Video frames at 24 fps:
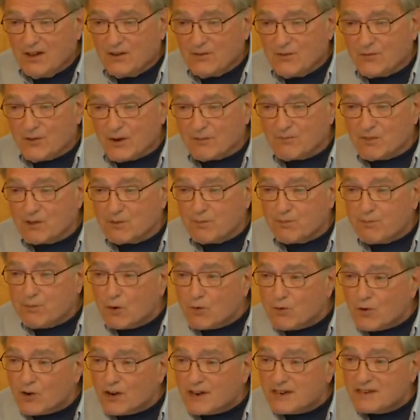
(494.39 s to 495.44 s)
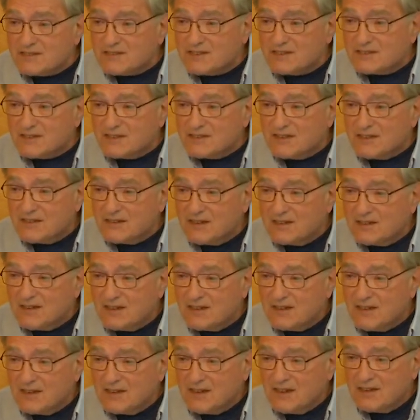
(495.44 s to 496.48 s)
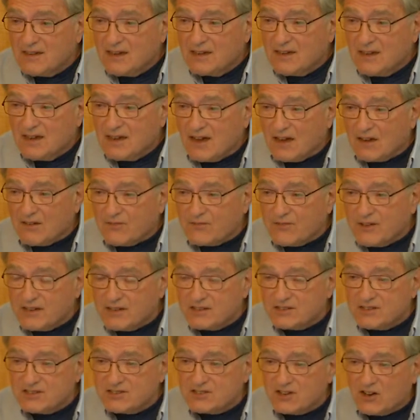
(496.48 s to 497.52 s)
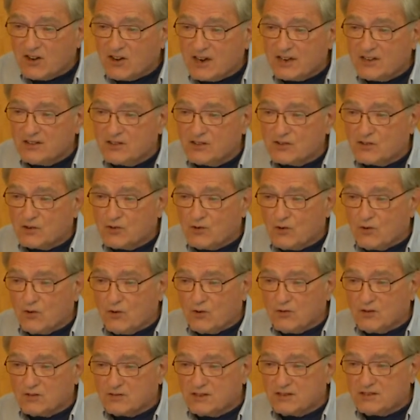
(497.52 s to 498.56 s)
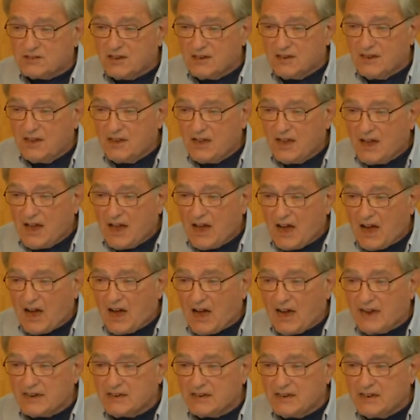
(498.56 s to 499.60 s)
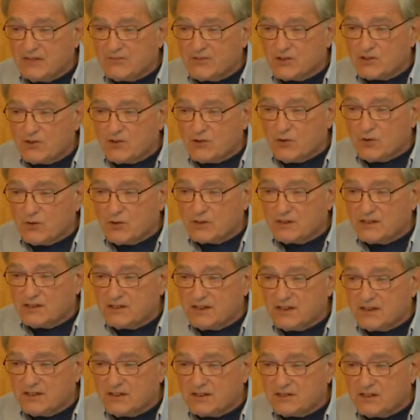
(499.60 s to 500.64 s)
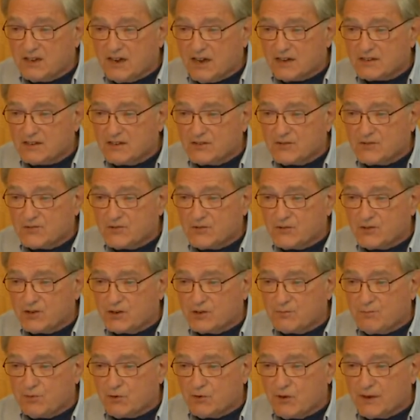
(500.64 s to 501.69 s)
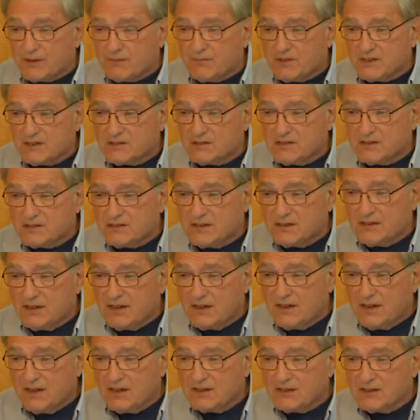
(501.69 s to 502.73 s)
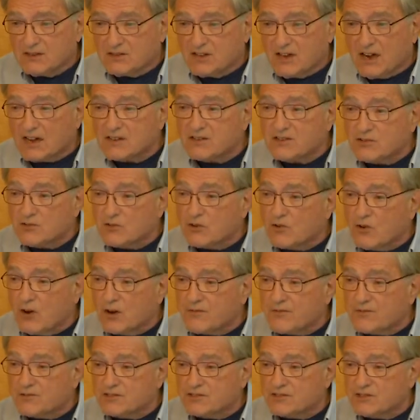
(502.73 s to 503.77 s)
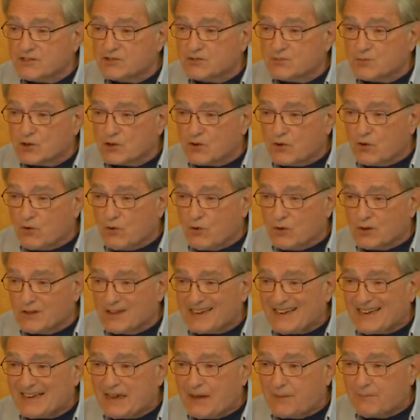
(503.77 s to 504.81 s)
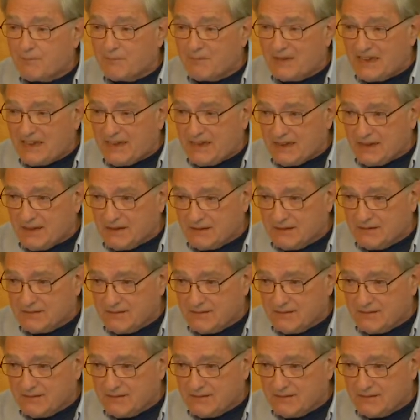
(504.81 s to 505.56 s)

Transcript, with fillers: From the point of his starting the calls, I never called another doctor for an appointment. The doctor offices were calling me.